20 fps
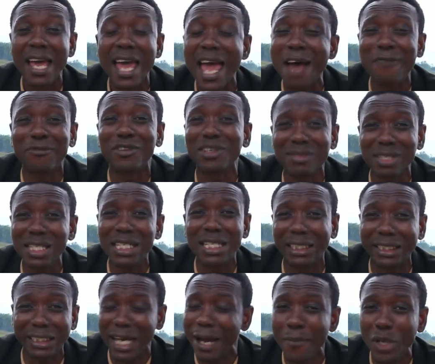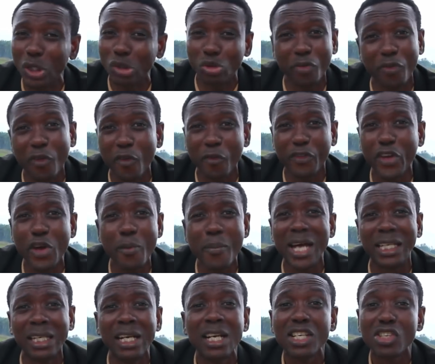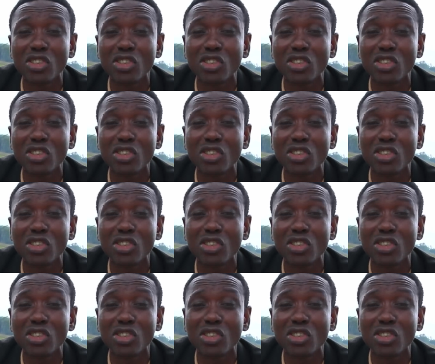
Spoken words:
Everything is coming to fulfillment.